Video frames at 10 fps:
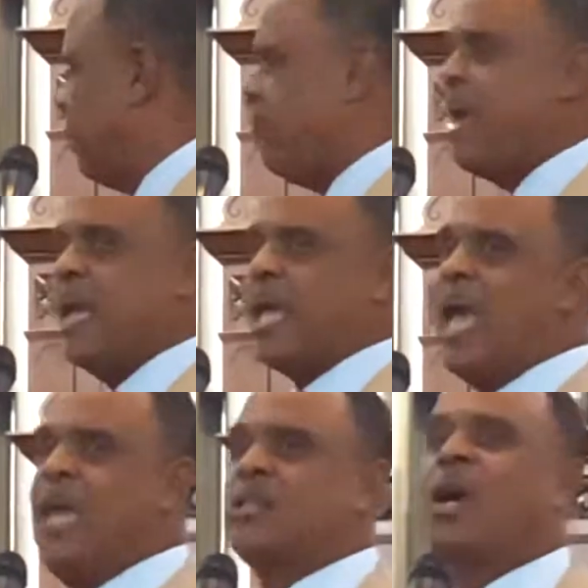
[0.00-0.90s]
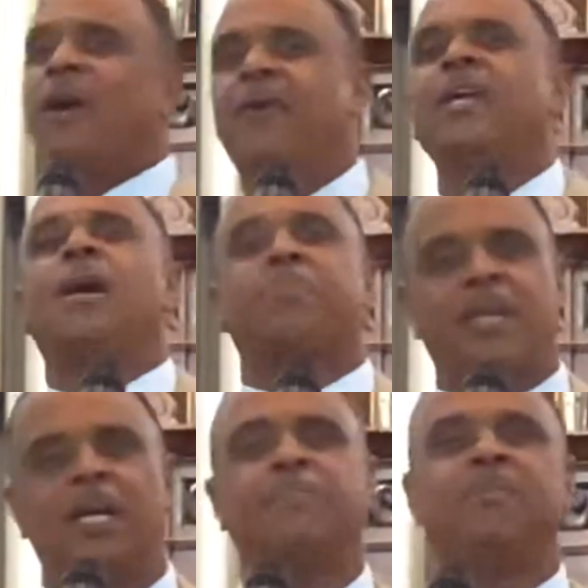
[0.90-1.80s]
Make haste. Hurry up.
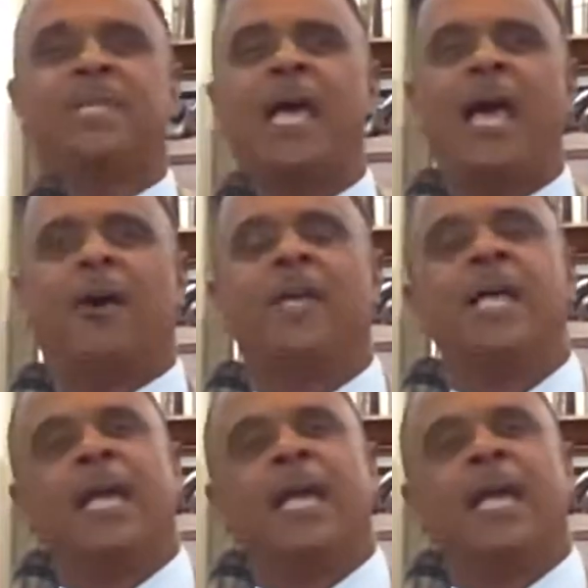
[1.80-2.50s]
Come down.